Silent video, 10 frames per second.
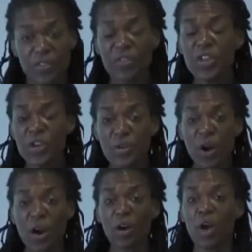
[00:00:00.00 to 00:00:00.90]

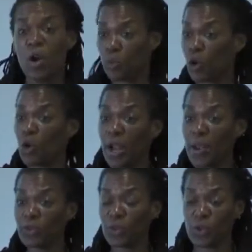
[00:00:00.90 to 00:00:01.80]
there are
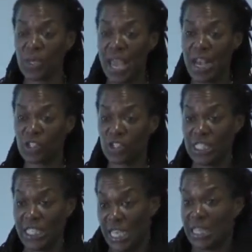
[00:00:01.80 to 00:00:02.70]
programs where you can
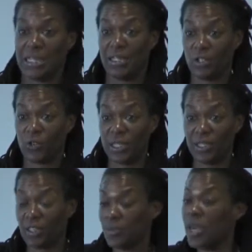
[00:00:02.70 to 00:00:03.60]
actually get the
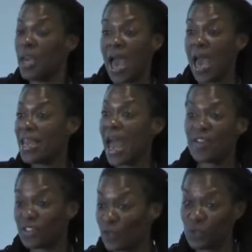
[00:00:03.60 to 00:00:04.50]
curriculum and
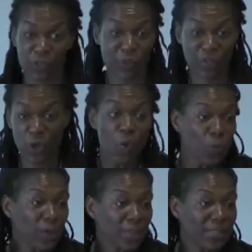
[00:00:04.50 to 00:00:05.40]
have students do it as
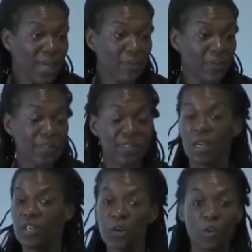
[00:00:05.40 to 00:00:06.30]
homework assignments.
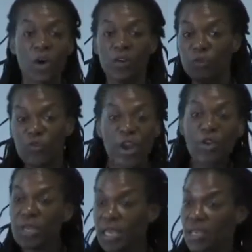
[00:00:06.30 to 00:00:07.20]
So
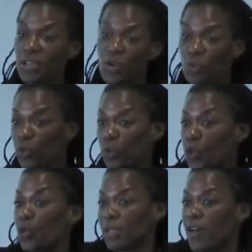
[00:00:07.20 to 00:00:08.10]
varying your, your